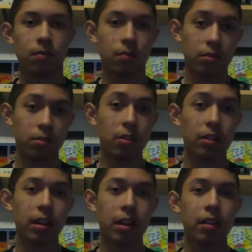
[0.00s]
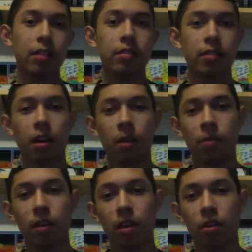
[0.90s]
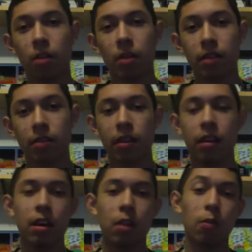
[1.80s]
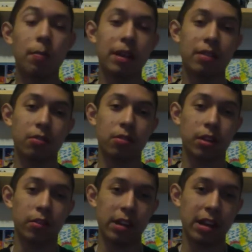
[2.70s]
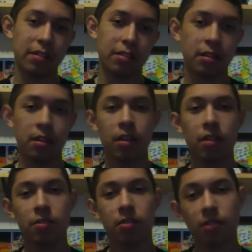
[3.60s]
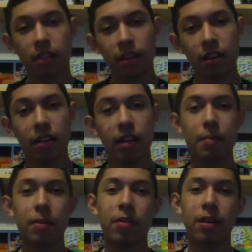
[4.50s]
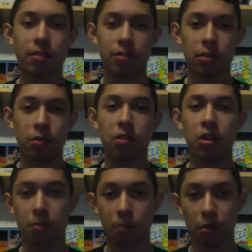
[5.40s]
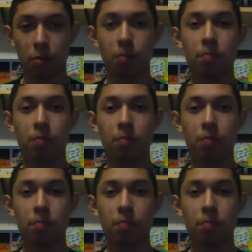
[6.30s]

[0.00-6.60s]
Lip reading: What's going on, guys? I'm Franky Gomez, and welcome back to Darkcried Reacts. So today, I'll be reacting to Sonic Boom.